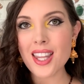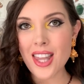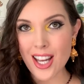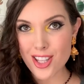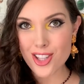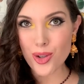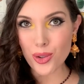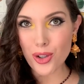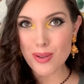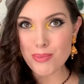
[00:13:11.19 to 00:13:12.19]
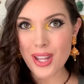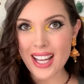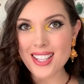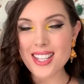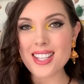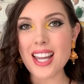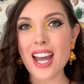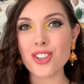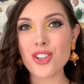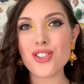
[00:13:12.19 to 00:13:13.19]
that solar plexus
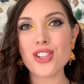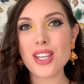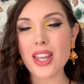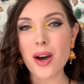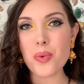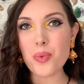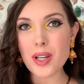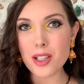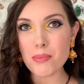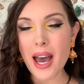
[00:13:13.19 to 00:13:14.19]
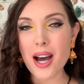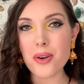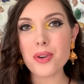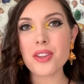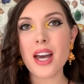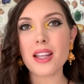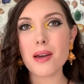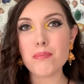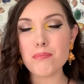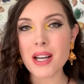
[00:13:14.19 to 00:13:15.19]
energy, that willpower, that
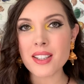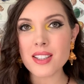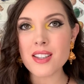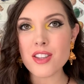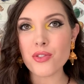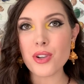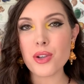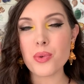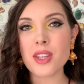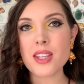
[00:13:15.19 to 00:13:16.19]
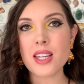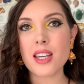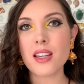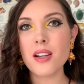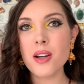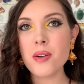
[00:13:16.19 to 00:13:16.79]
abundance frequency.